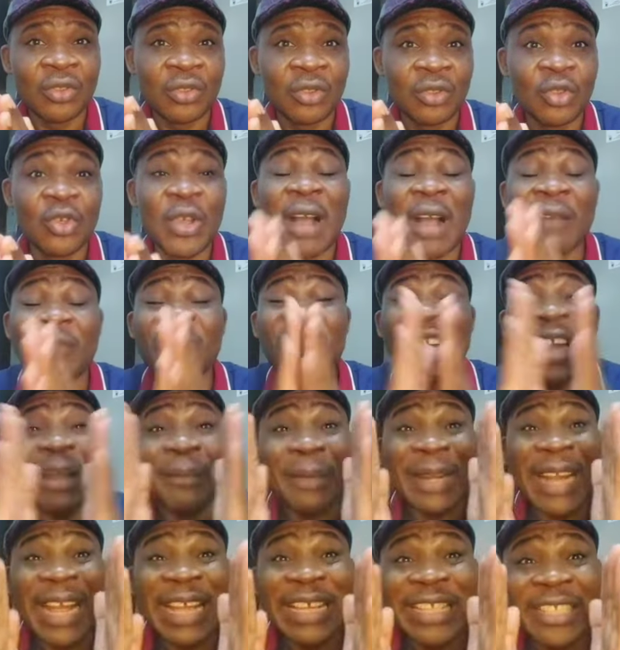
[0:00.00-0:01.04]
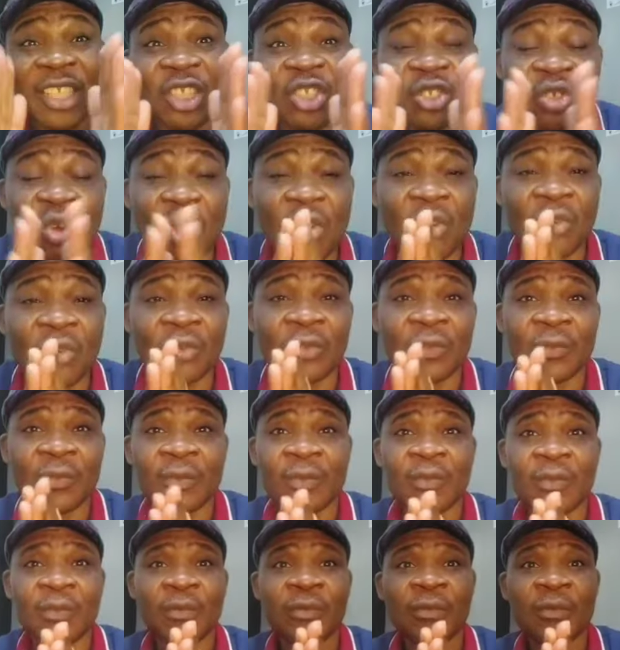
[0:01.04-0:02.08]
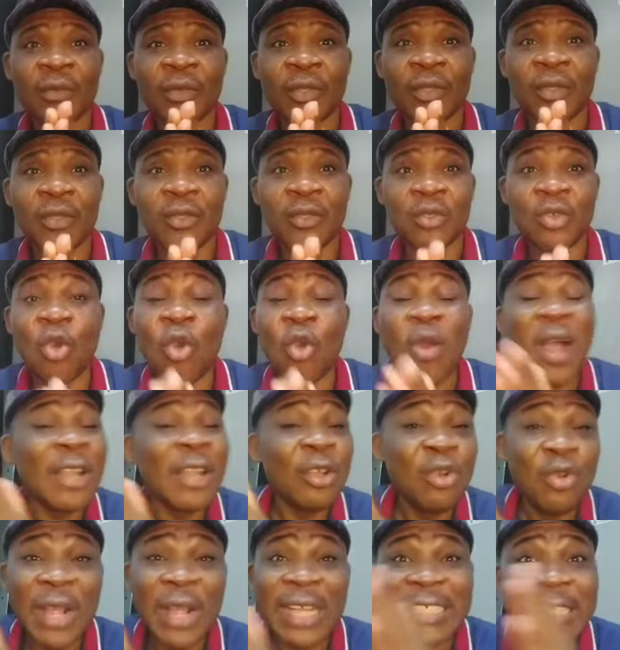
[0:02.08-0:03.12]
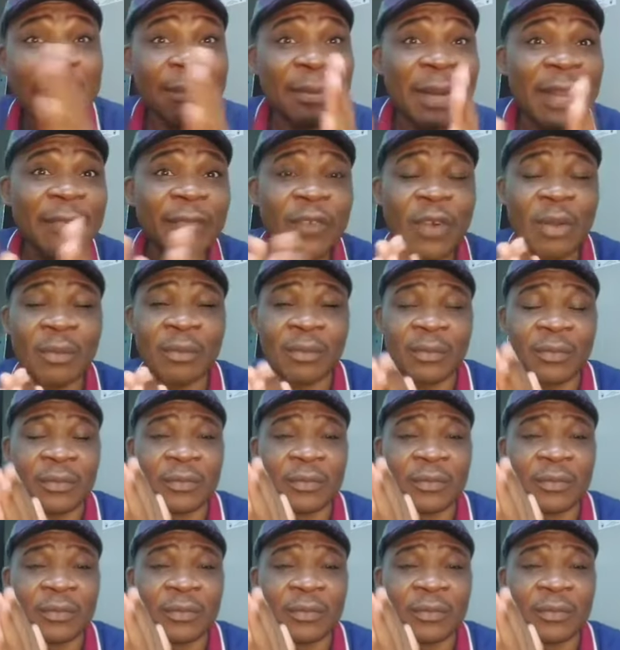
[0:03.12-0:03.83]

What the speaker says: You have tribalized the struggle. Go and look at their platform.